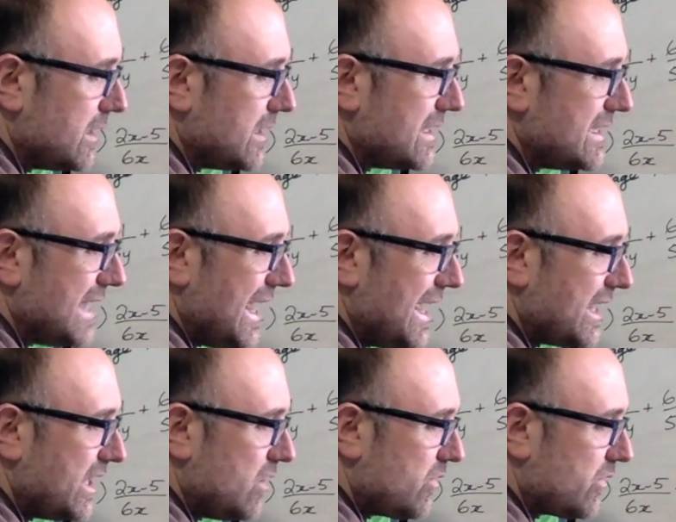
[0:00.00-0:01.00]

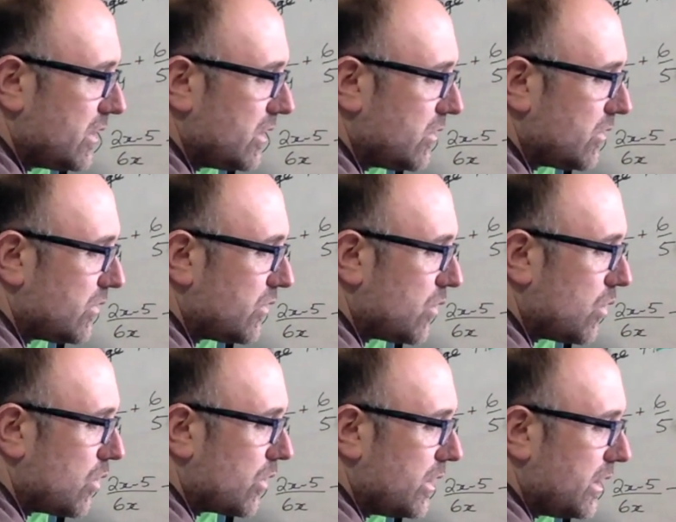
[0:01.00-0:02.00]
negative
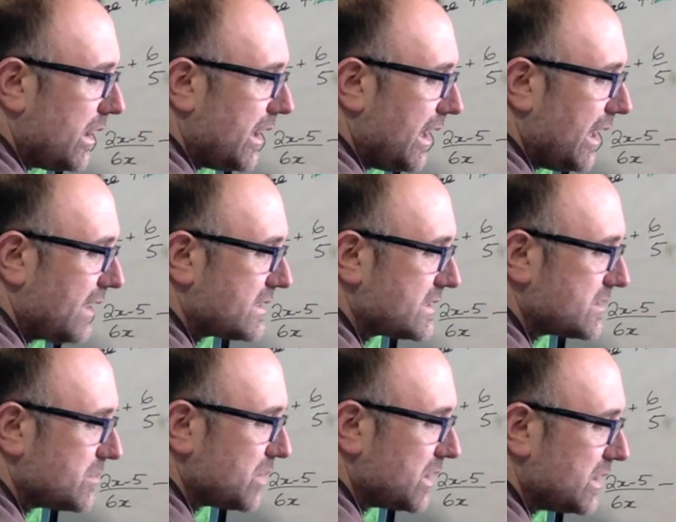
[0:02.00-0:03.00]
4x
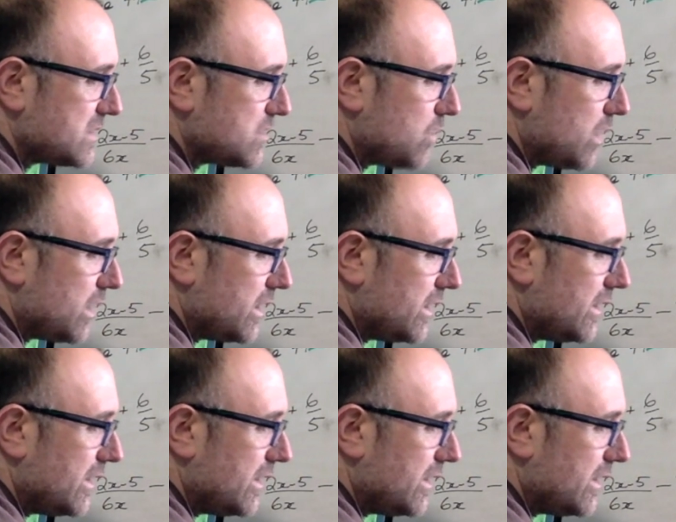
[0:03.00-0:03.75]
plus 1